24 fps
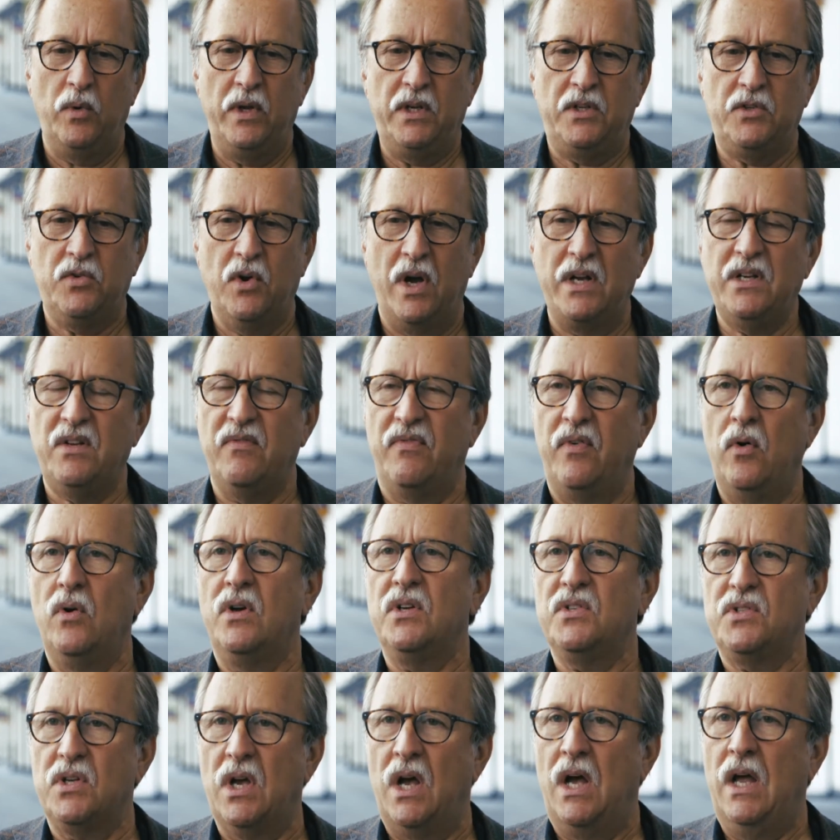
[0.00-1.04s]
We tried to
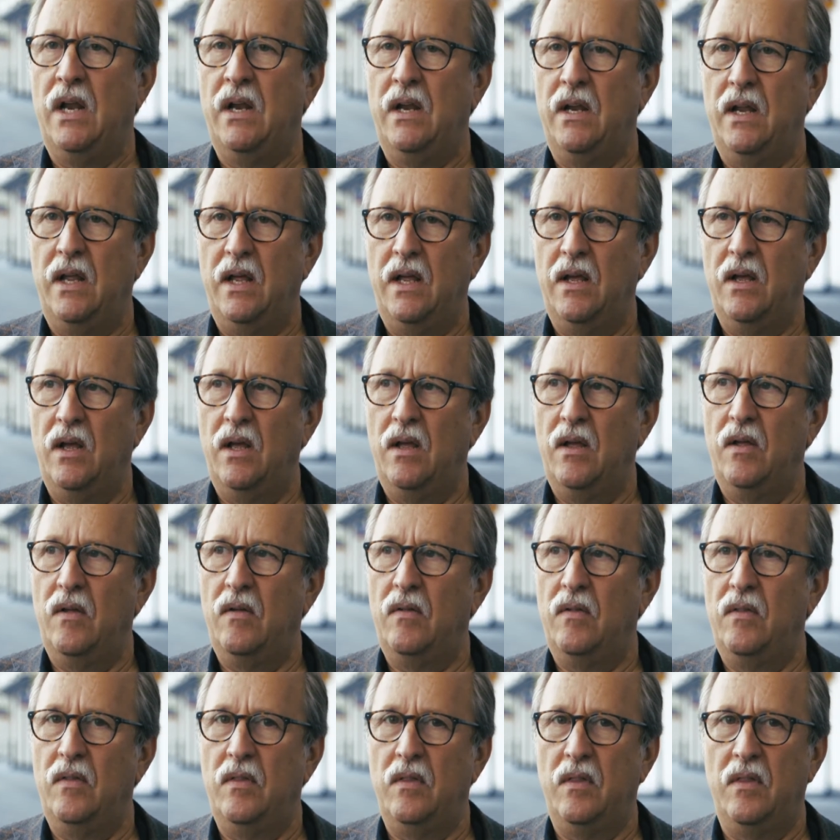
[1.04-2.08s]
focus on
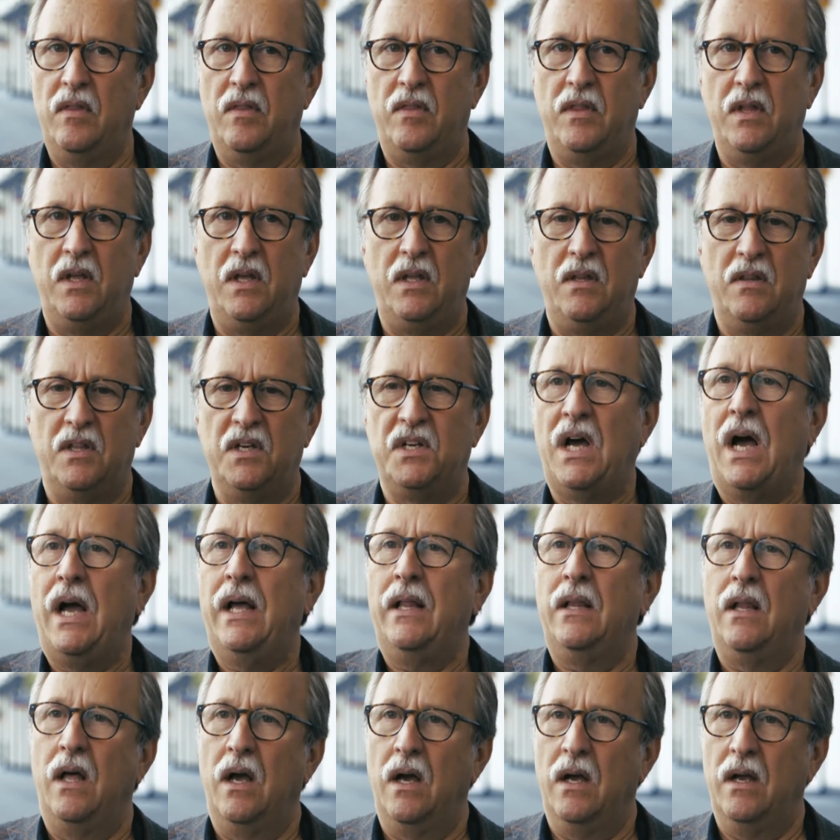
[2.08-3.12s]
the
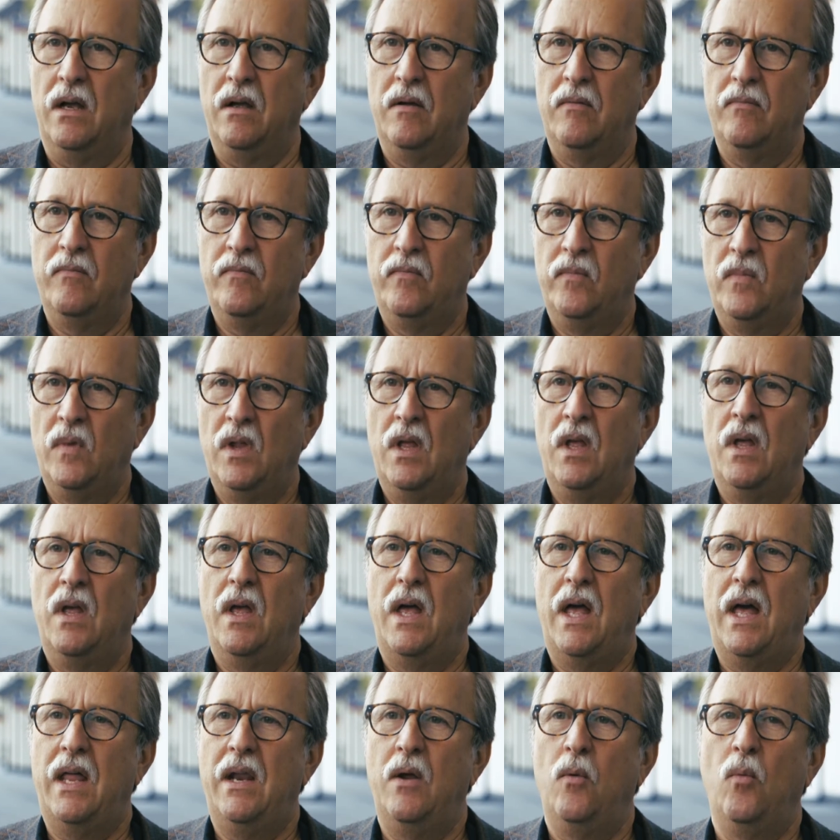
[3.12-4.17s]
dialogue,
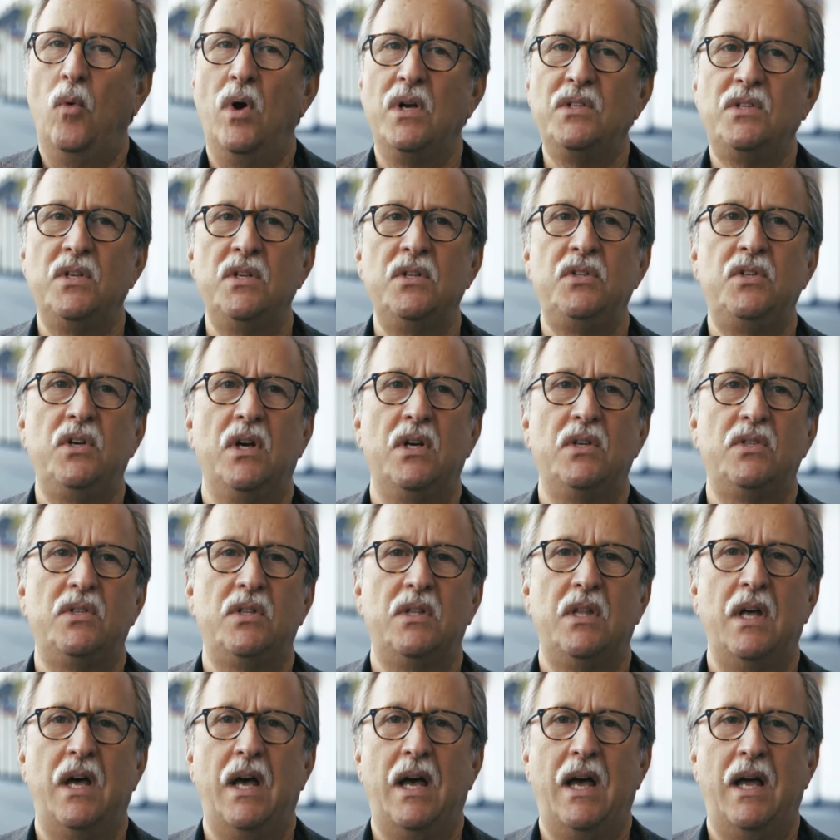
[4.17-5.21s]
and it wasn't
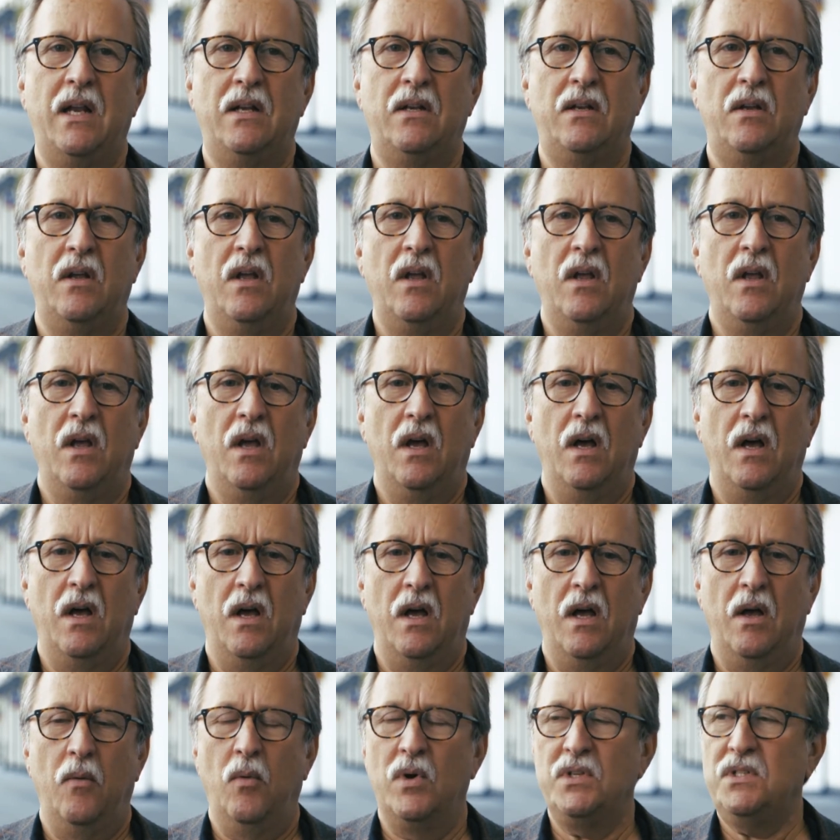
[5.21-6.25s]
just that.
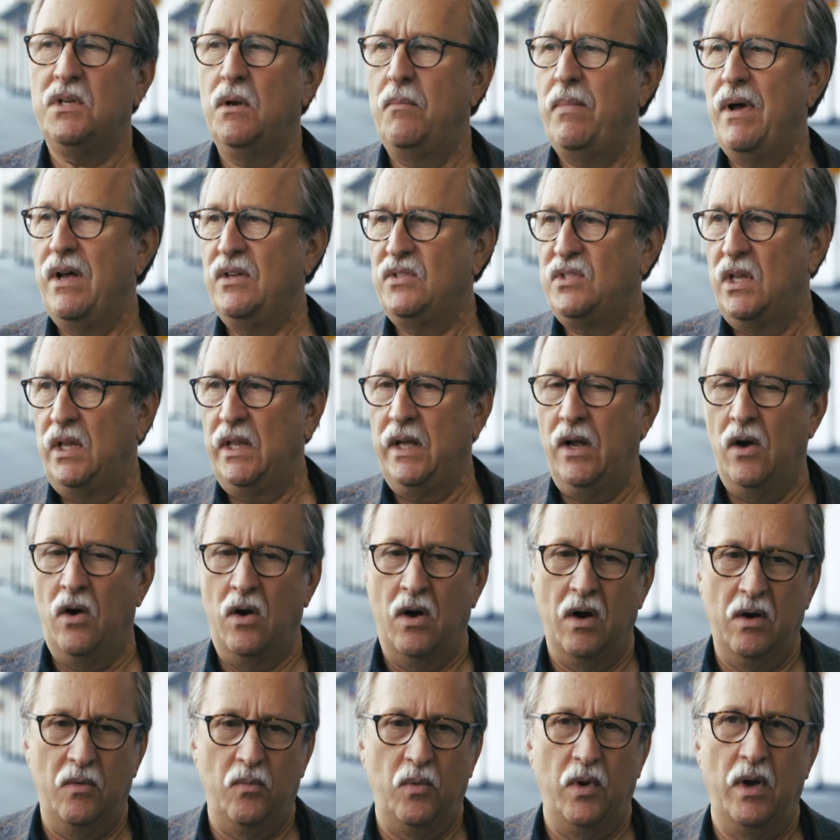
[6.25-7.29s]
It wasn't about selling
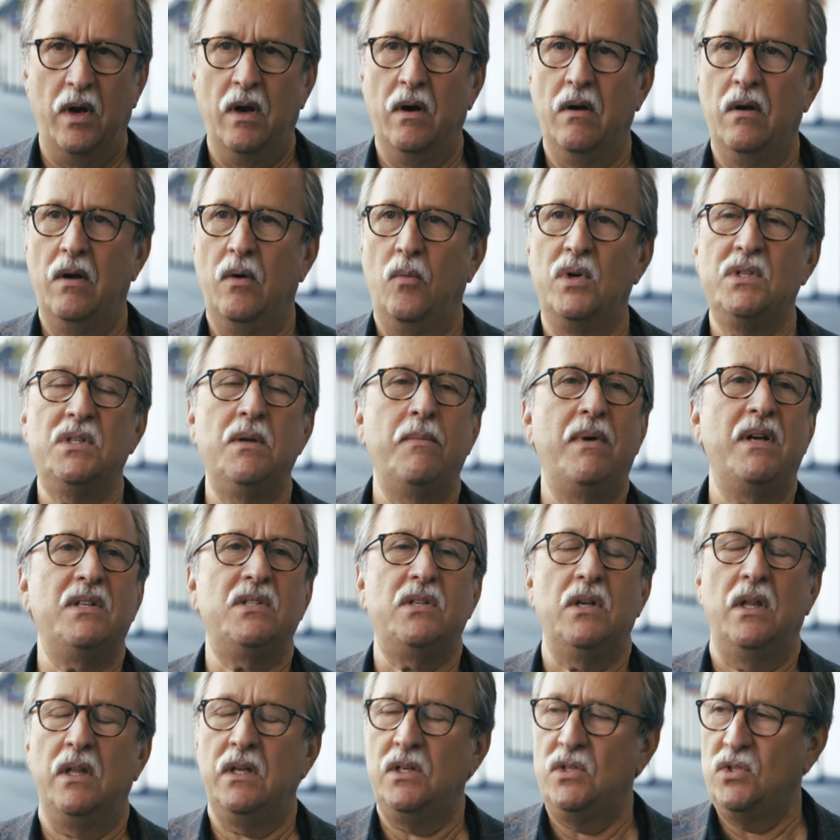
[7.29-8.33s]
hardware. It wasn't about
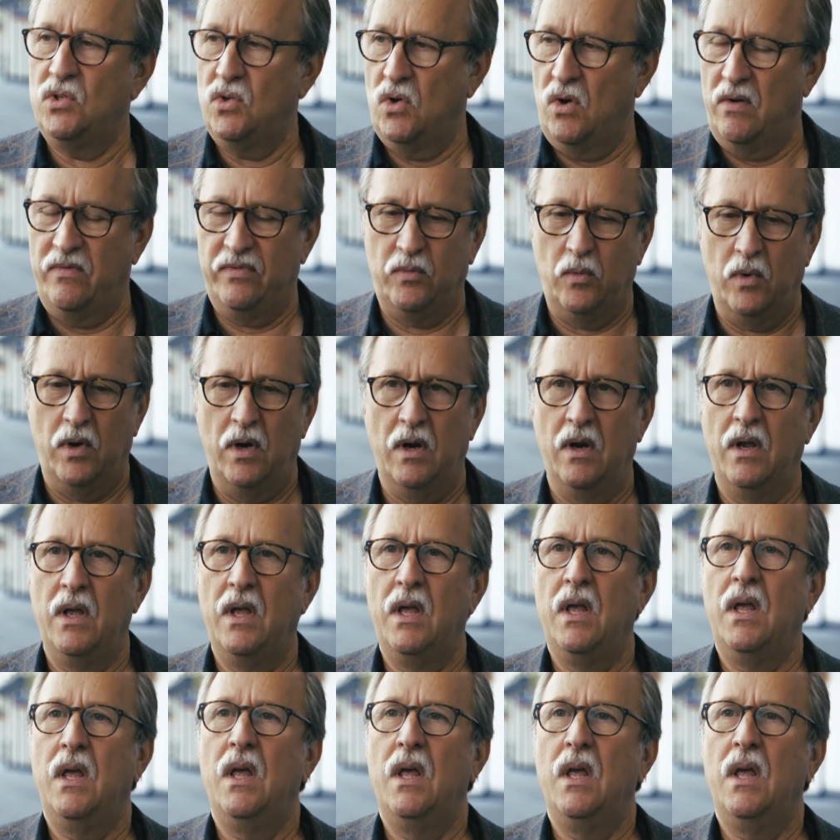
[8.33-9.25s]
selling software.